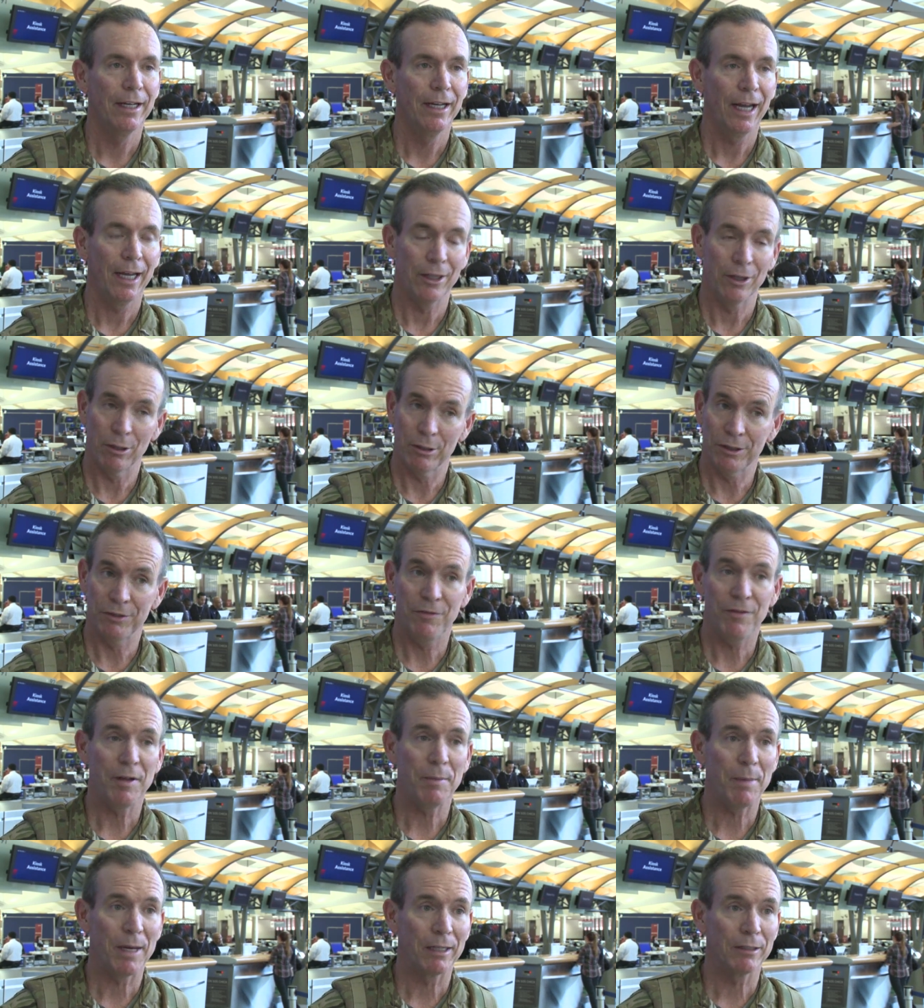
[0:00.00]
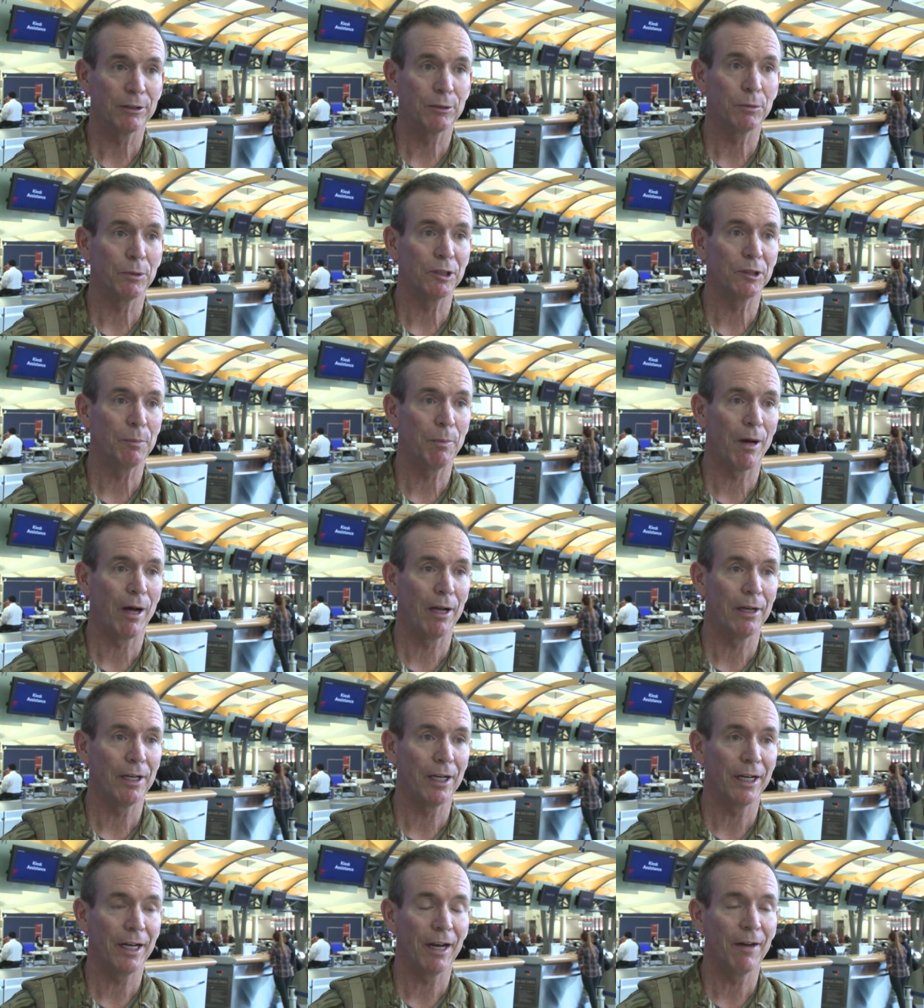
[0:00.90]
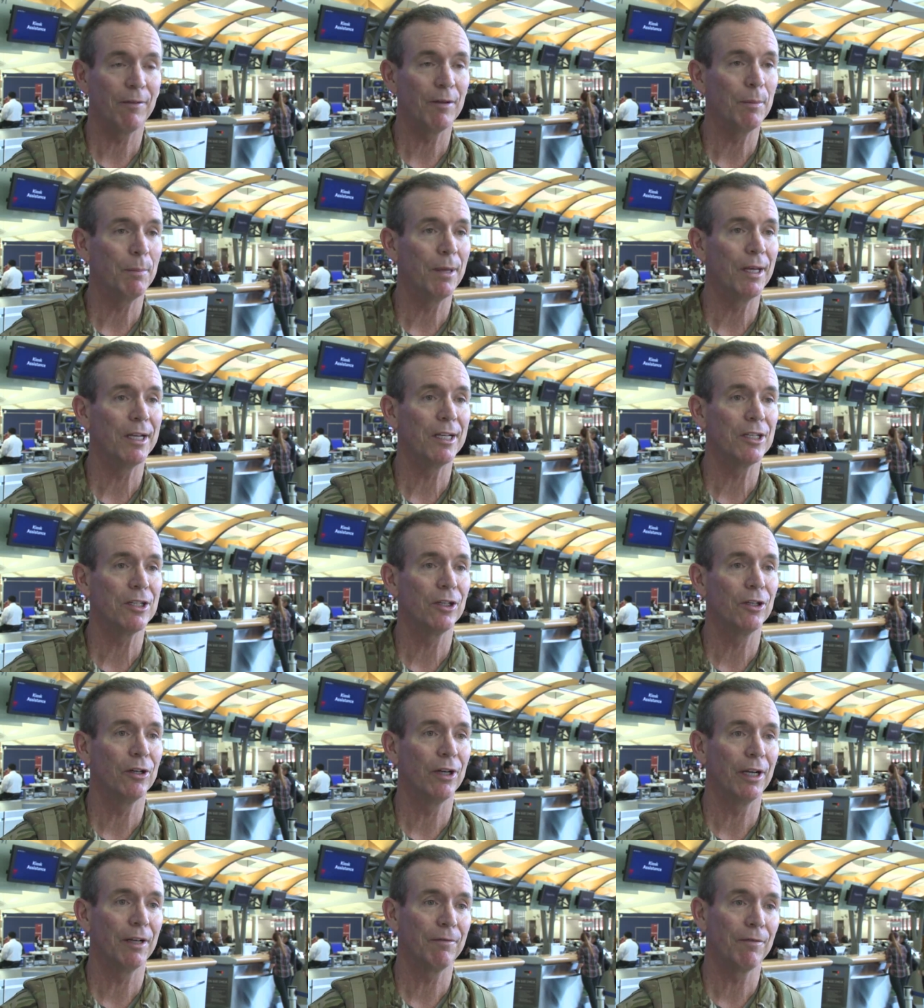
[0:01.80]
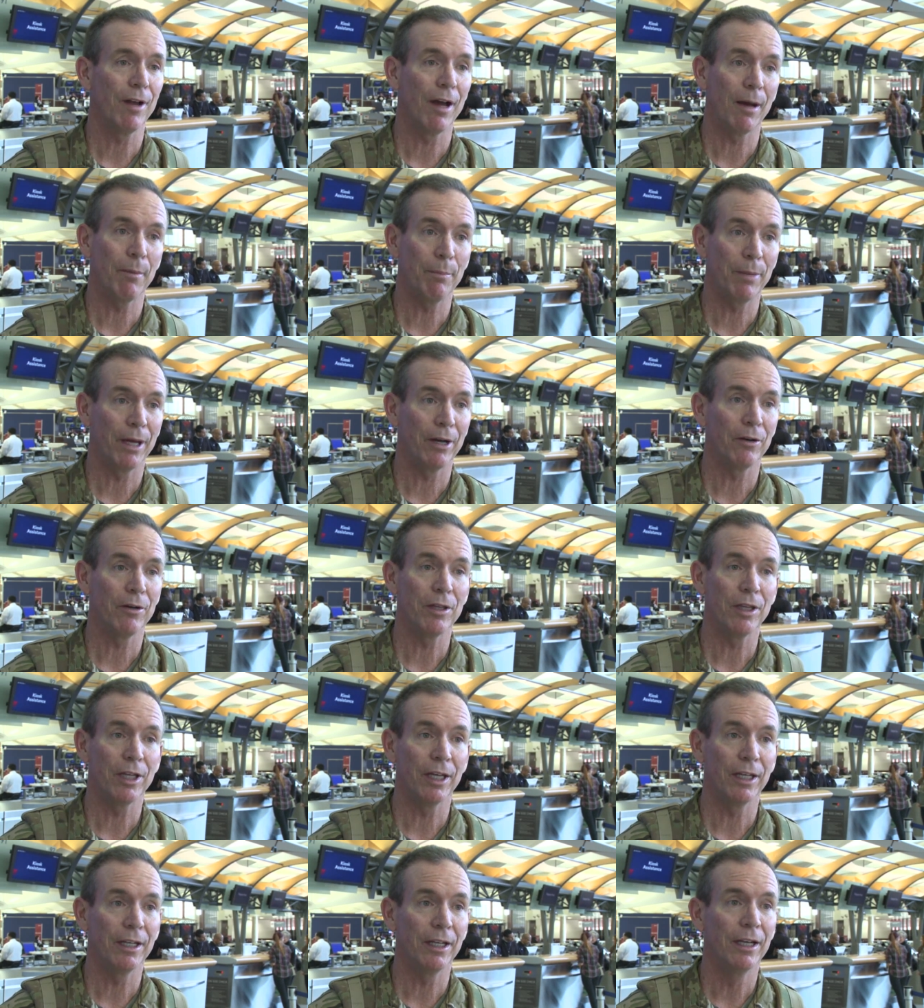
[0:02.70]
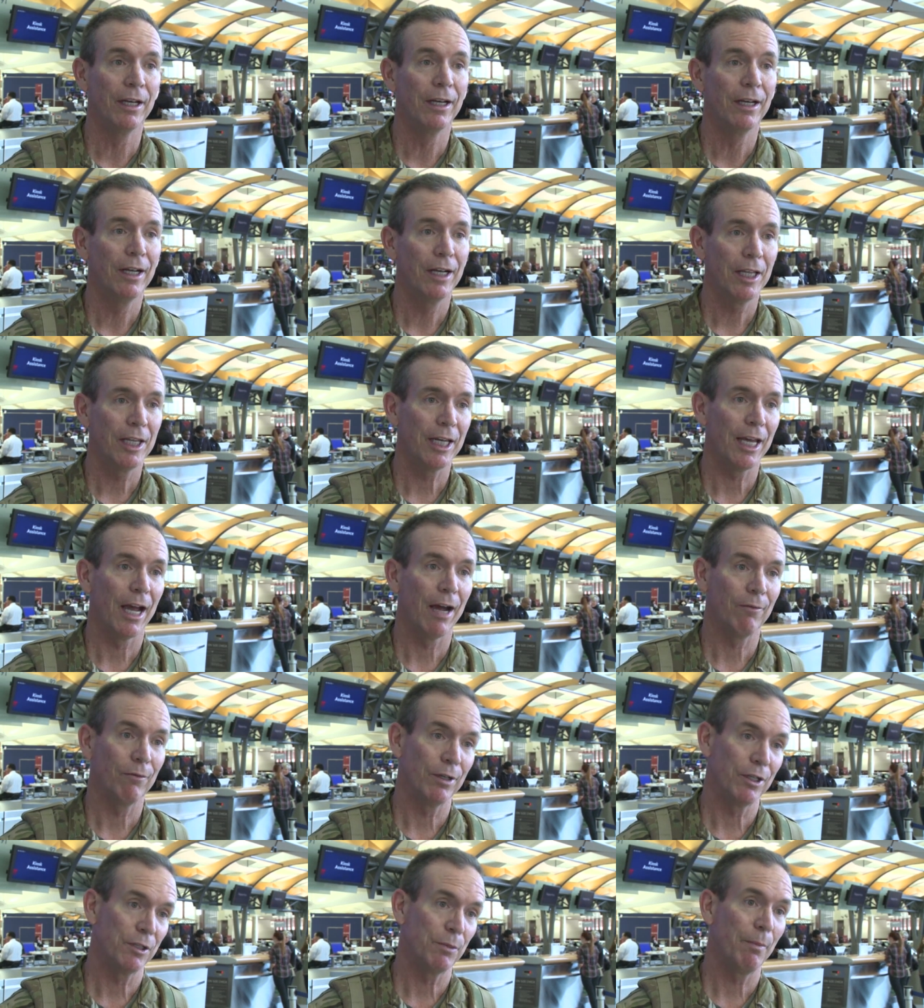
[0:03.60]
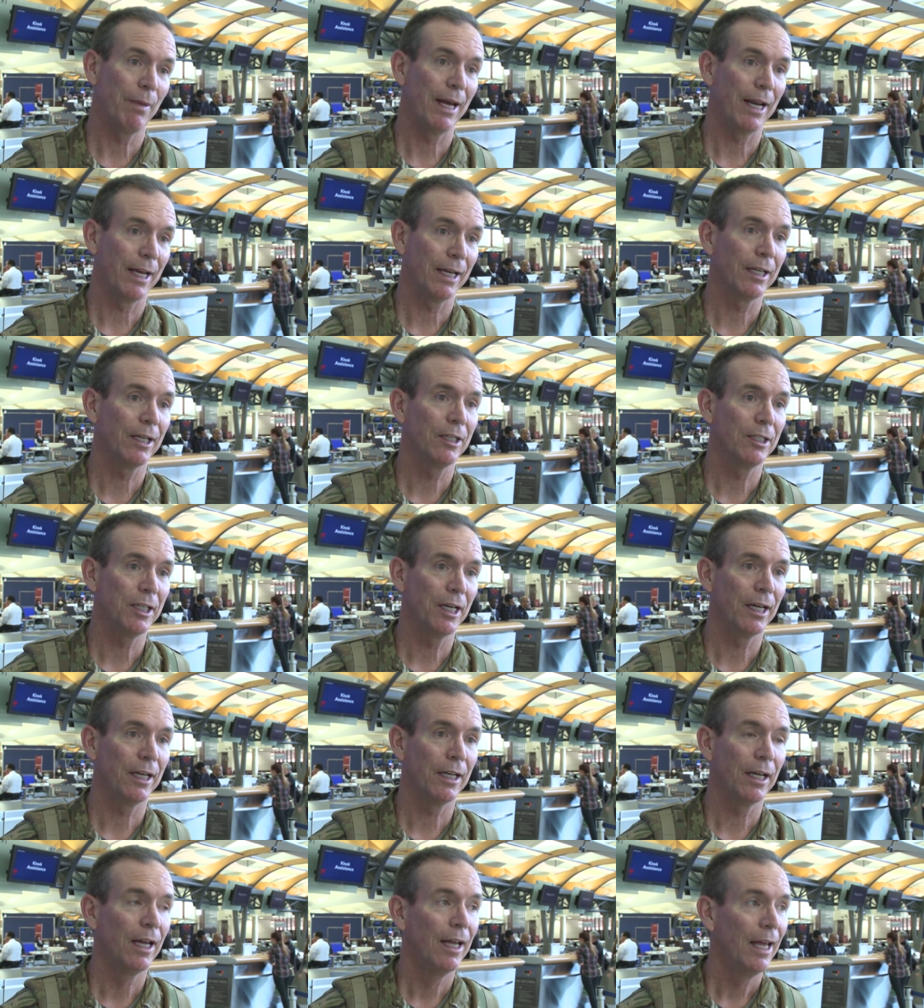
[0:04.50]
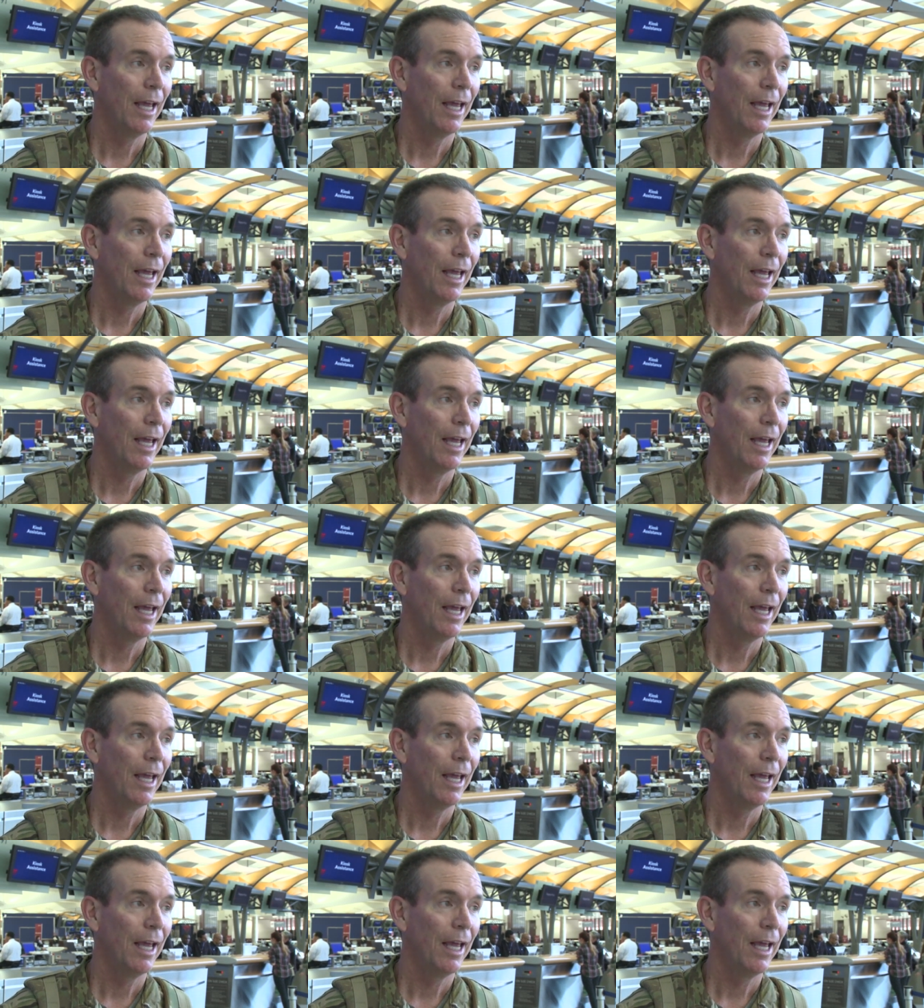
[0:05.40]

And those females responded every bit as good, if not better, than the average medic did.